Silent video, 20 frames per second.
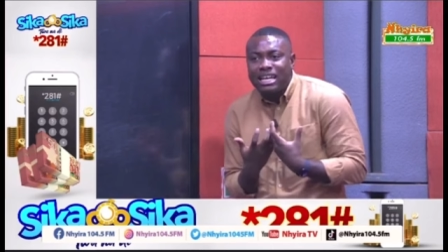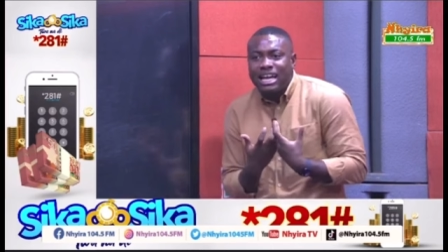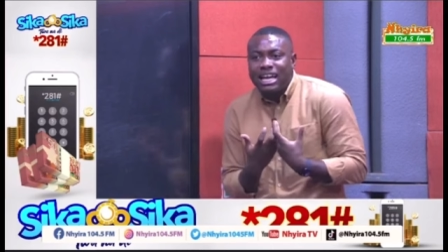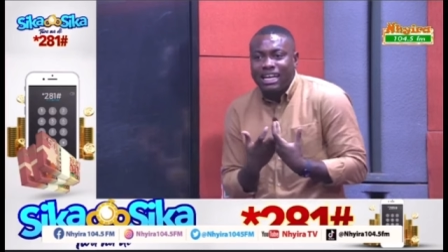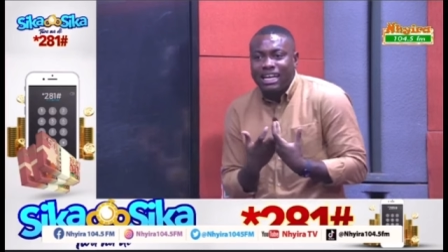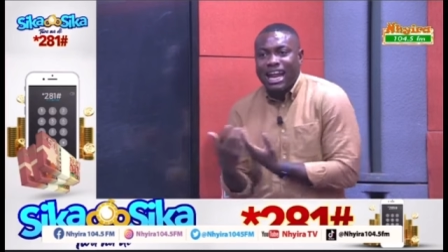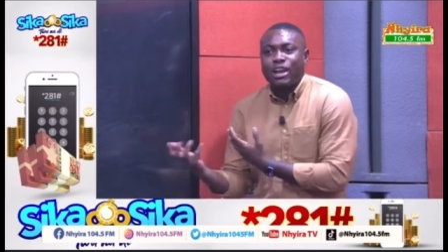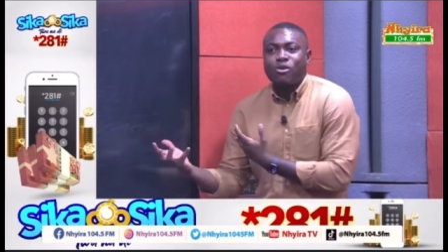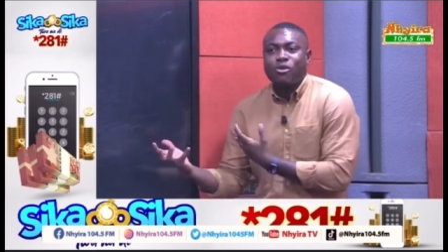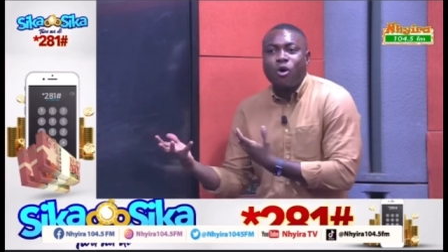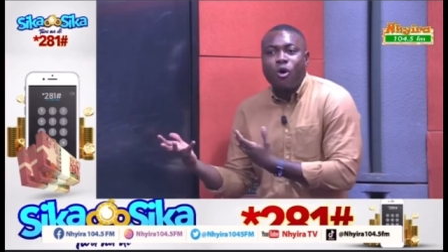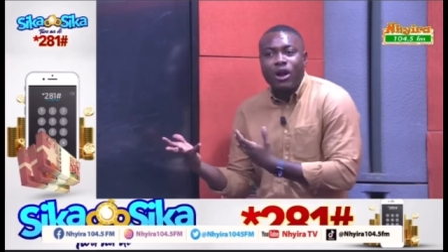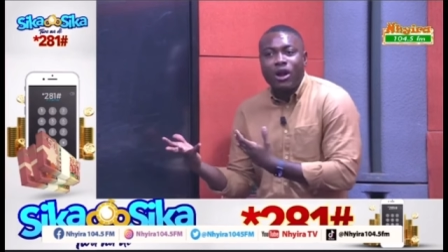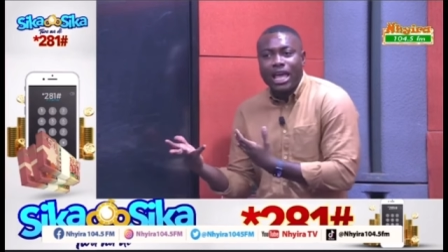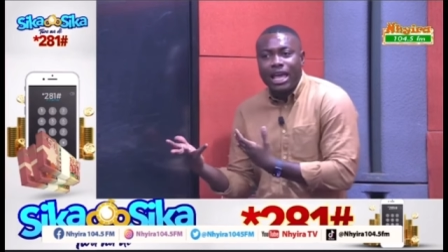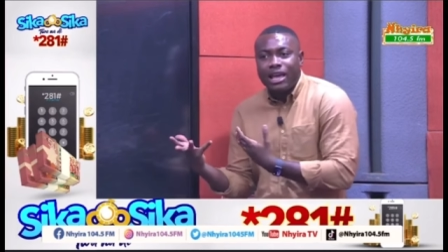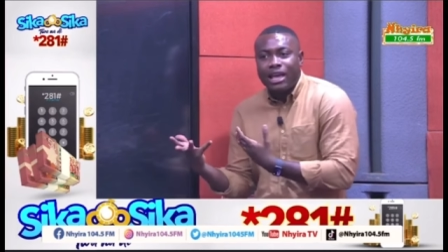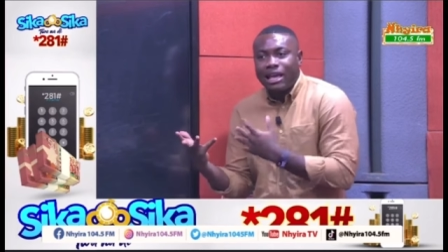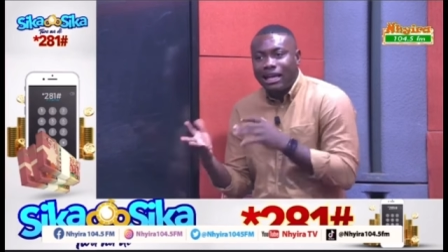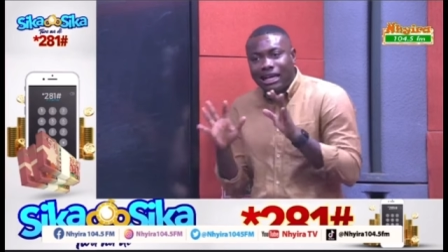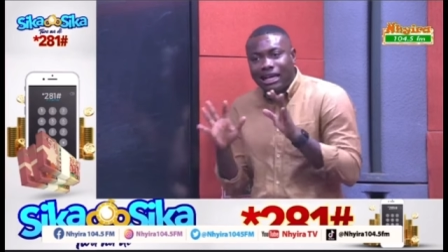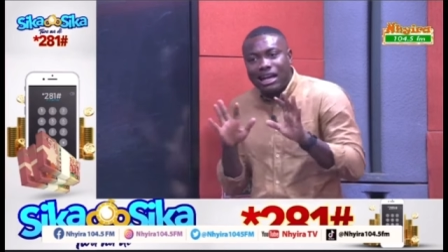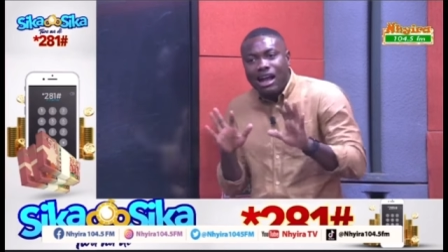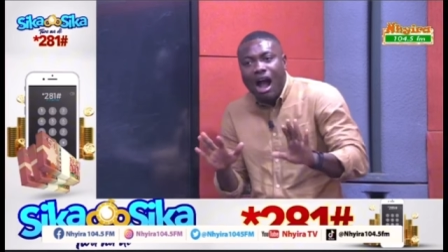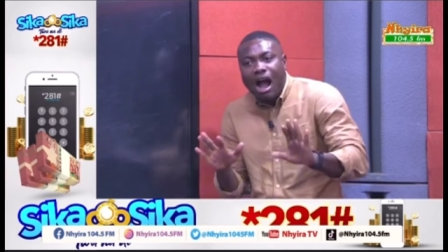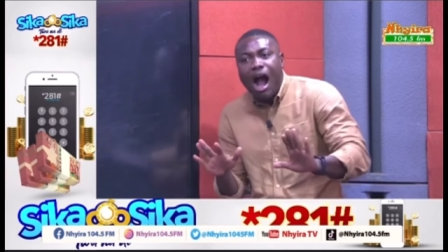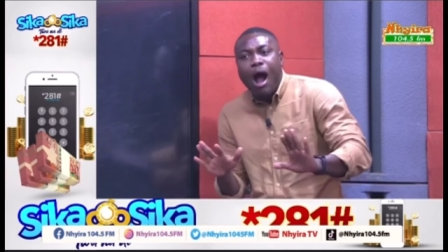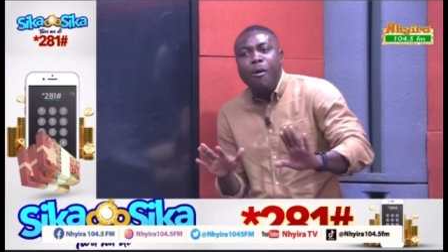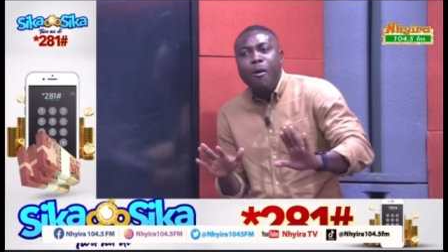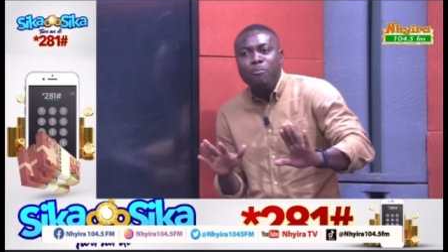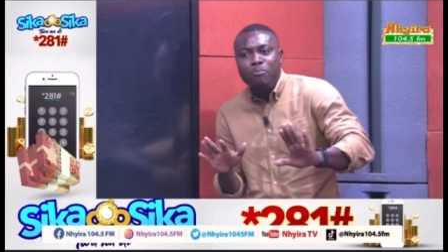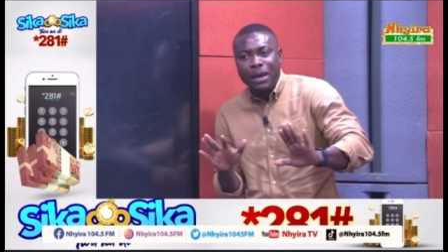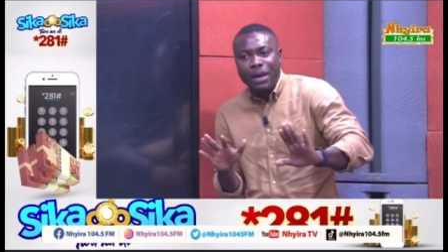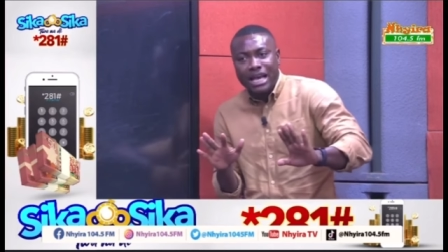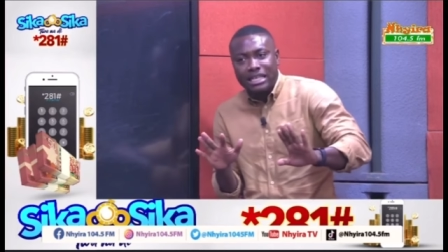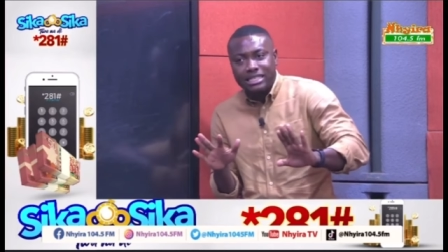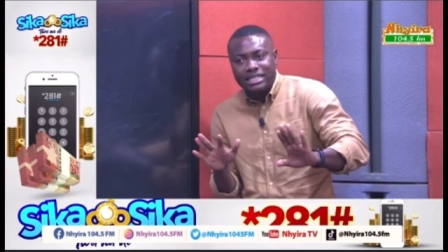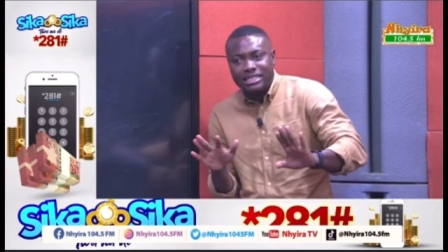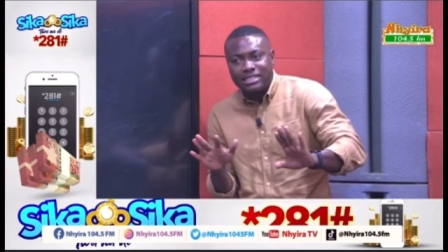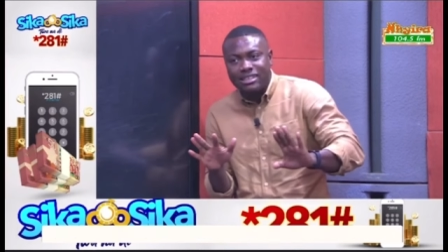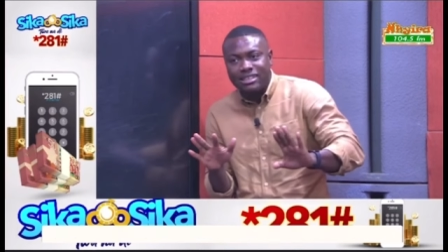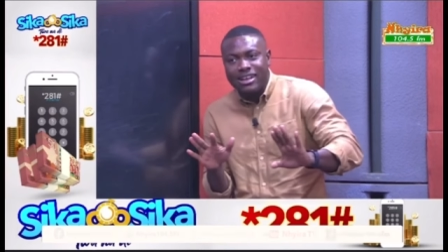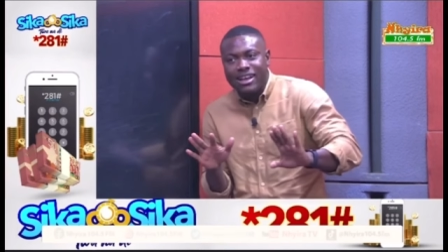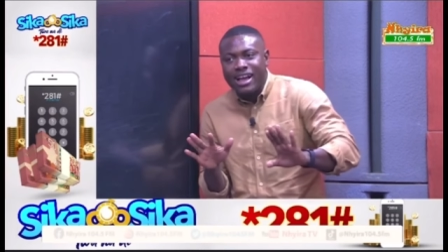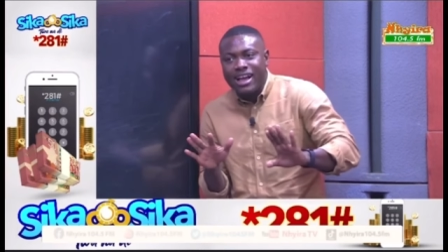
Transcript: like Ole, calm person.